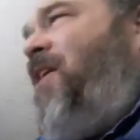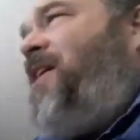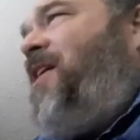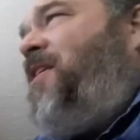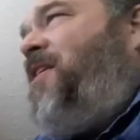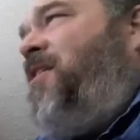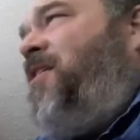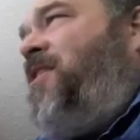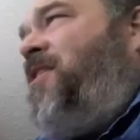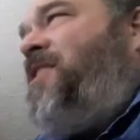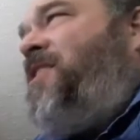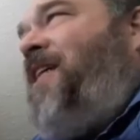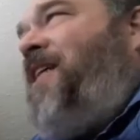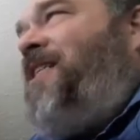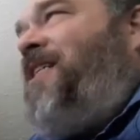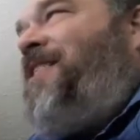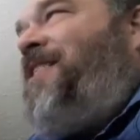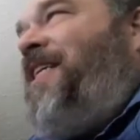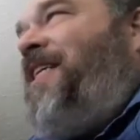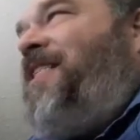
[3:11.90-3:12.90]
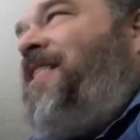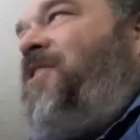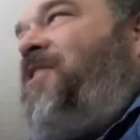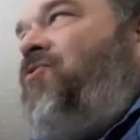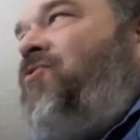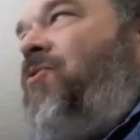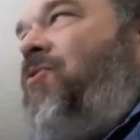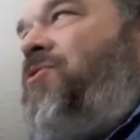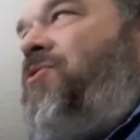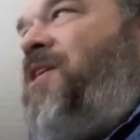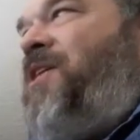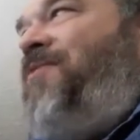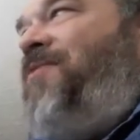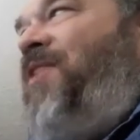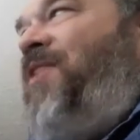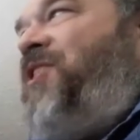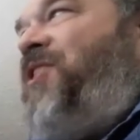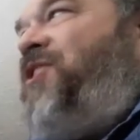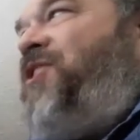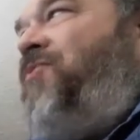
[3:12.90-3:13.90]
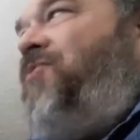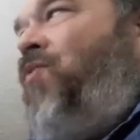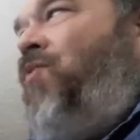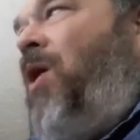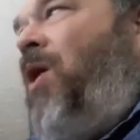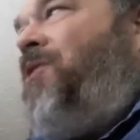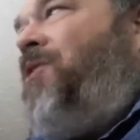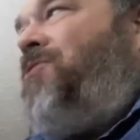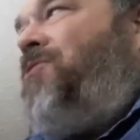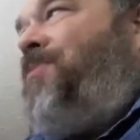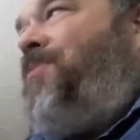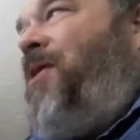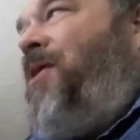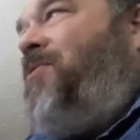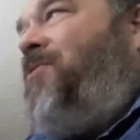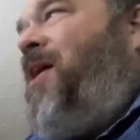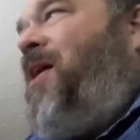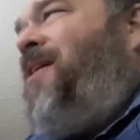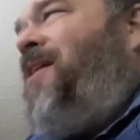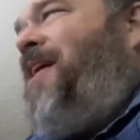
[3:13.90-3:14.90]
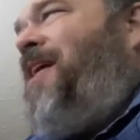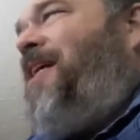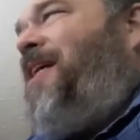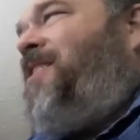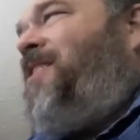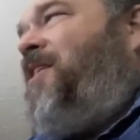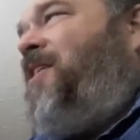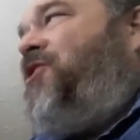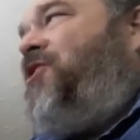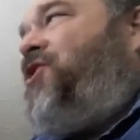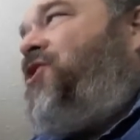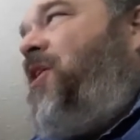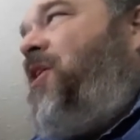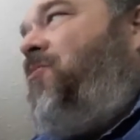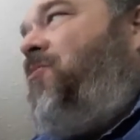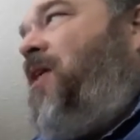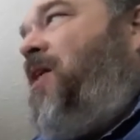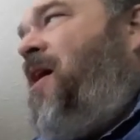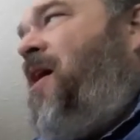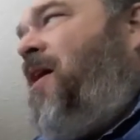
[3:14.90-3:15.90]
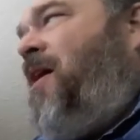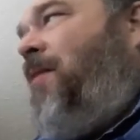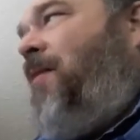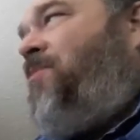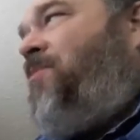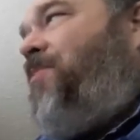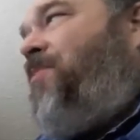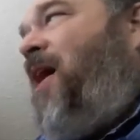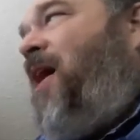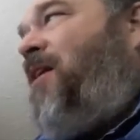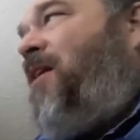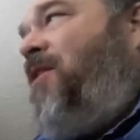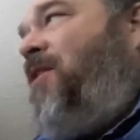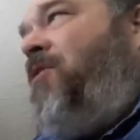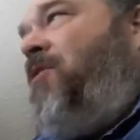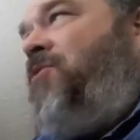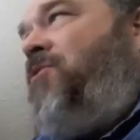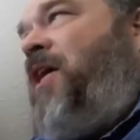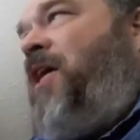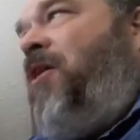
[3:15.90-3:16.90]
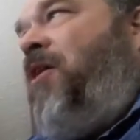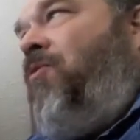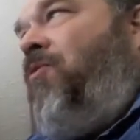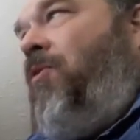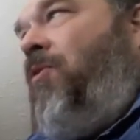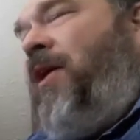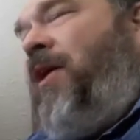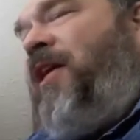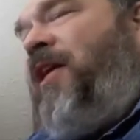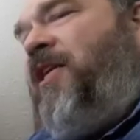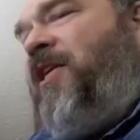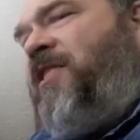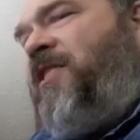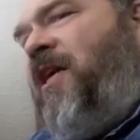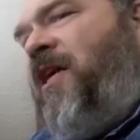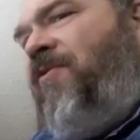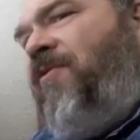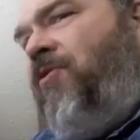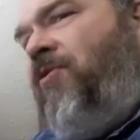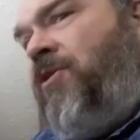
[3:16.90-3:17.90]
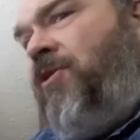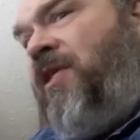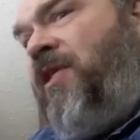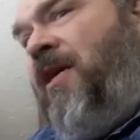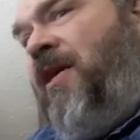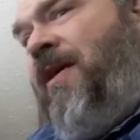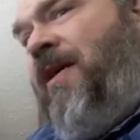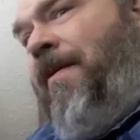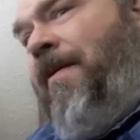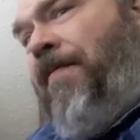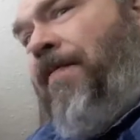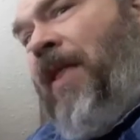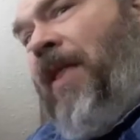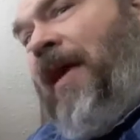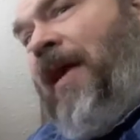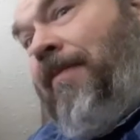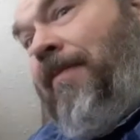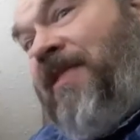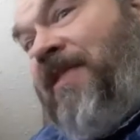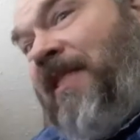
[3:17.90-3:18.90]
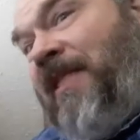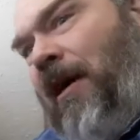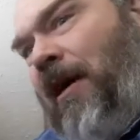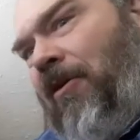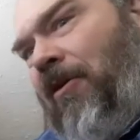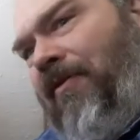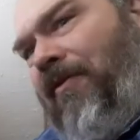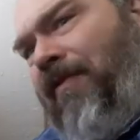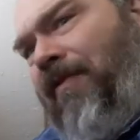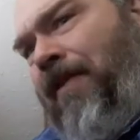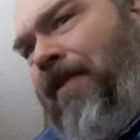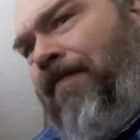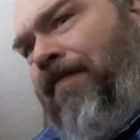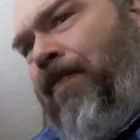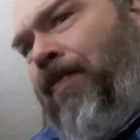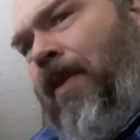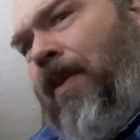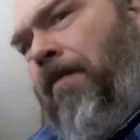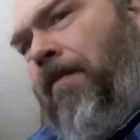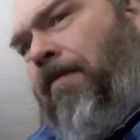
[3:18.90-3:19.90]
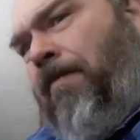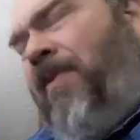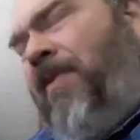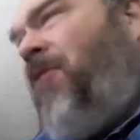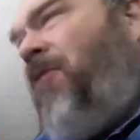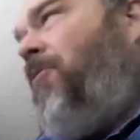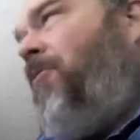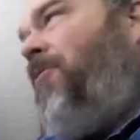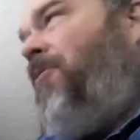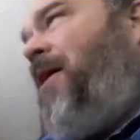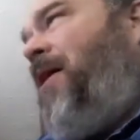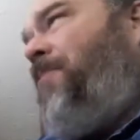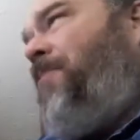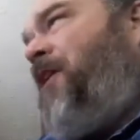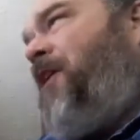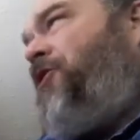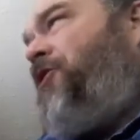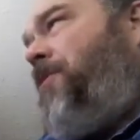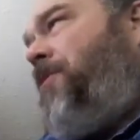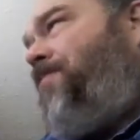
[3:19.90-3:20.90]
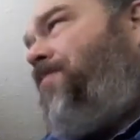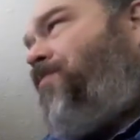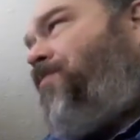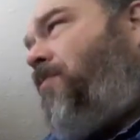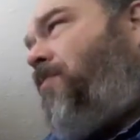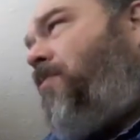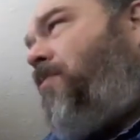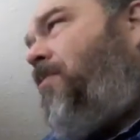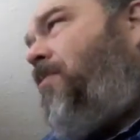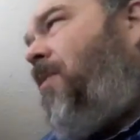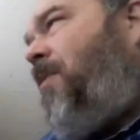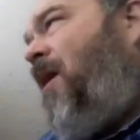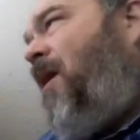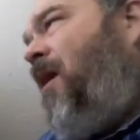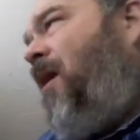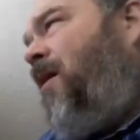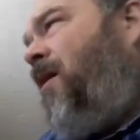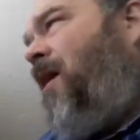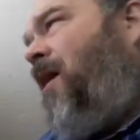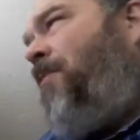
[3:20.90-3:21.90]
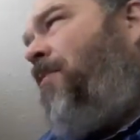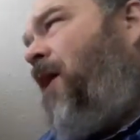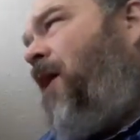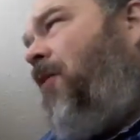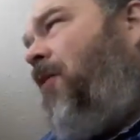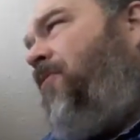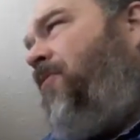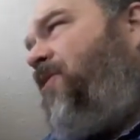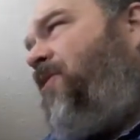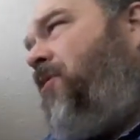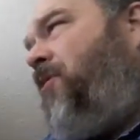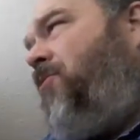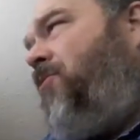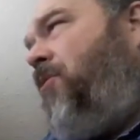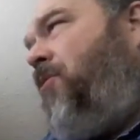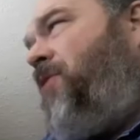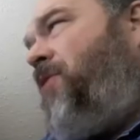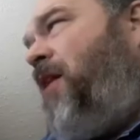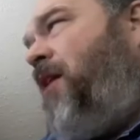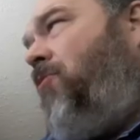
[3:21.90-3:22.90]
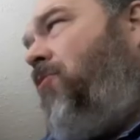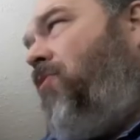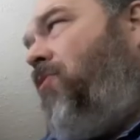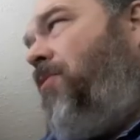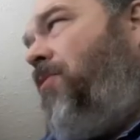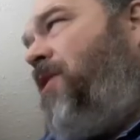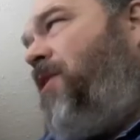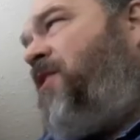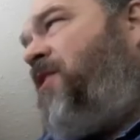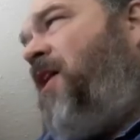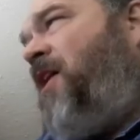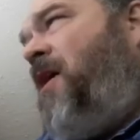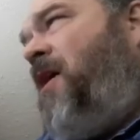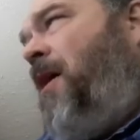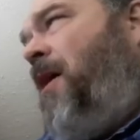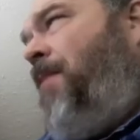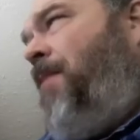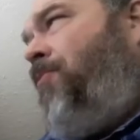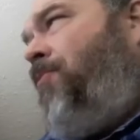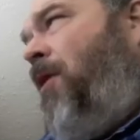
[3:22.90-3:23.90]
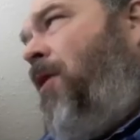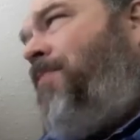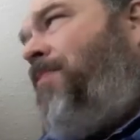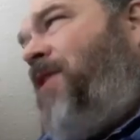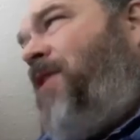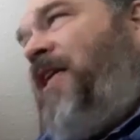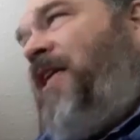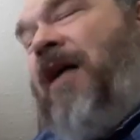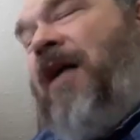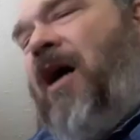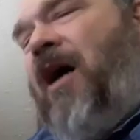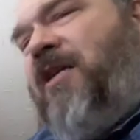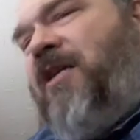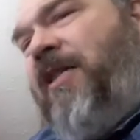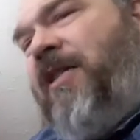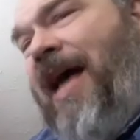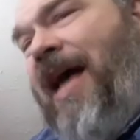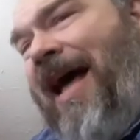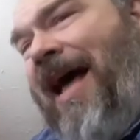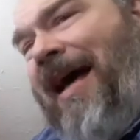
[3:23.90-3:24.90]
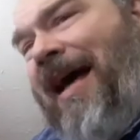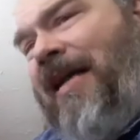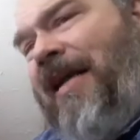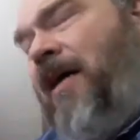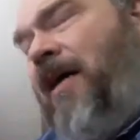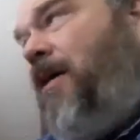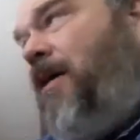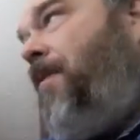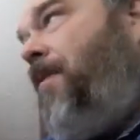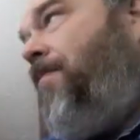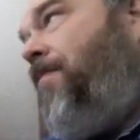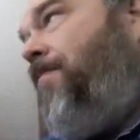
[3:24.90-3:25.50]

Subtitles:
flight to this Dead Sea Scrolls convention, wanders about, takes in a show, and comes back to the hotel where he discovers himself, mirror image, coming out of his own hotel room, and is promptly knocked on the head.